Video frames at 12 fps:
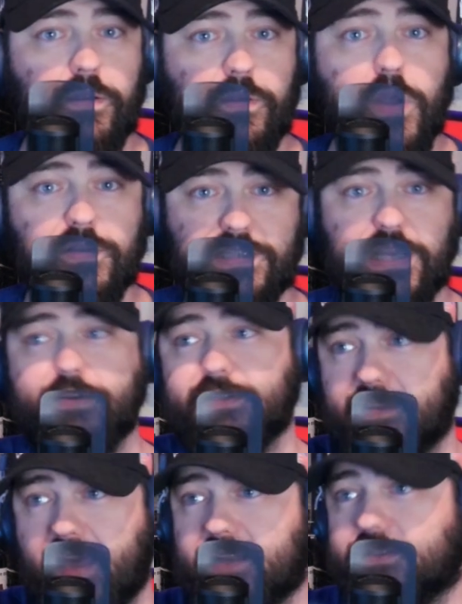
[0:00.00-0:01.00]
No,
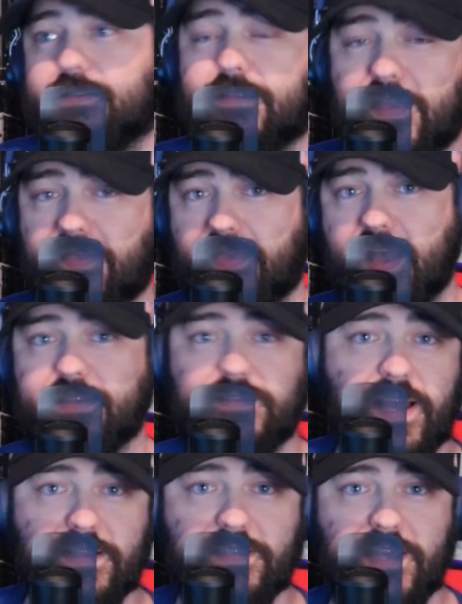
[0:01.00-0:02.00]
seriously, that's
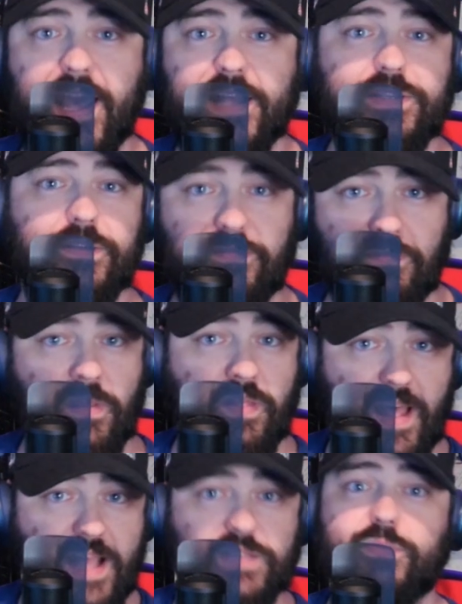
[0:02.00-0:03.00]
the answer.
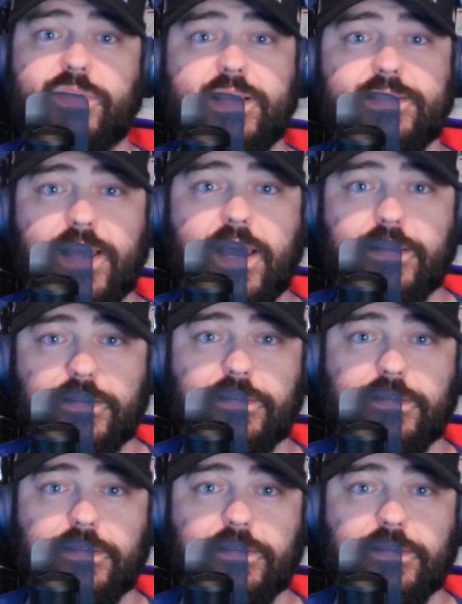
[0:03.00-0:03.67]
That's what they said.